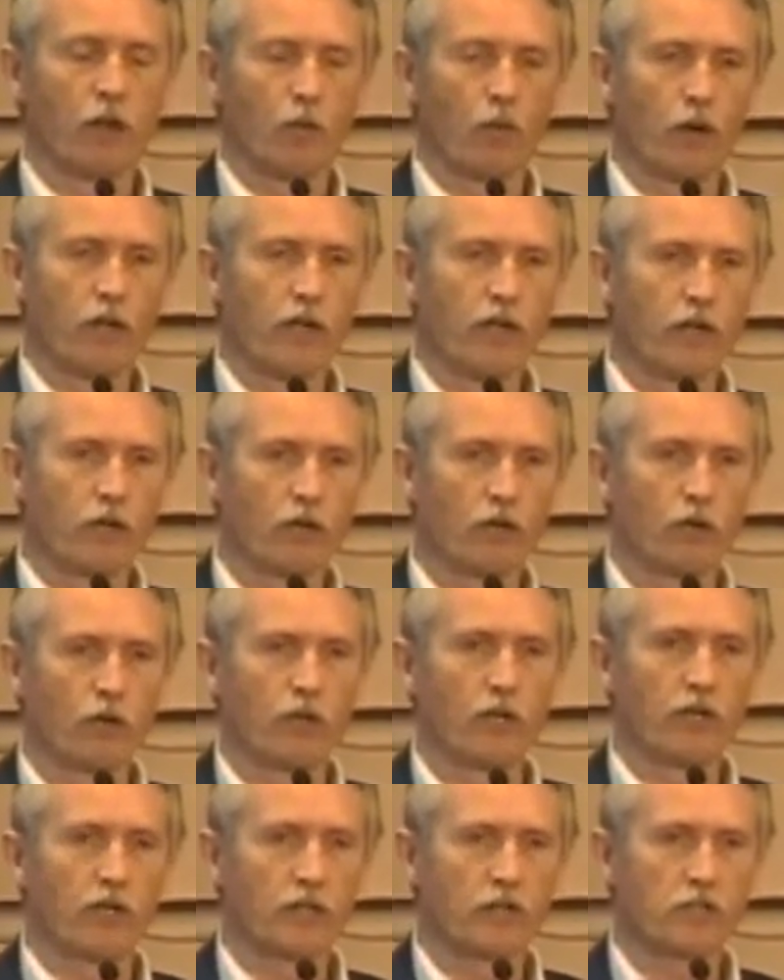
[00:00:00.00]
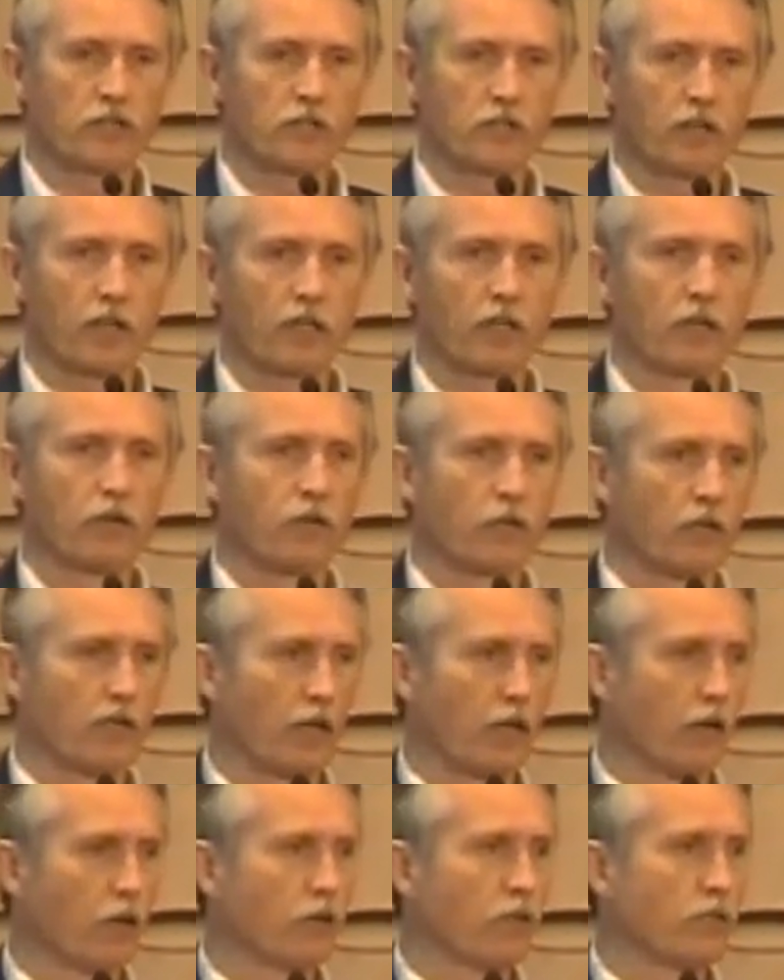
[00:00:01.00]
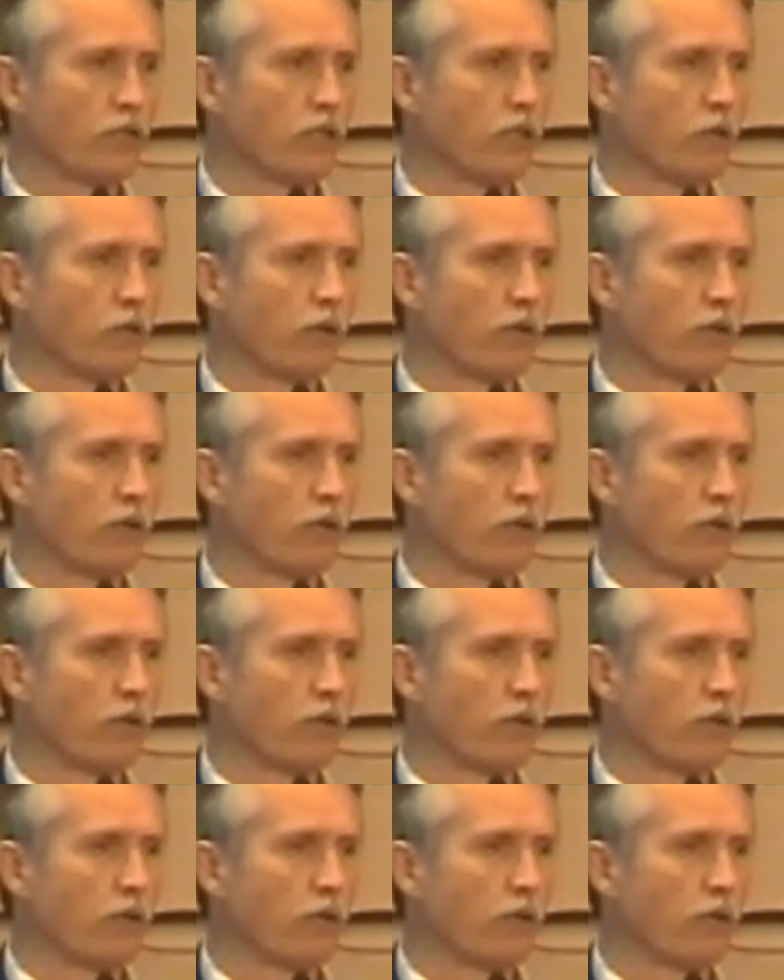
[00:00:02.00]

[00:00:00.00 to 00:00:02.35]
We agree to sell you the energy that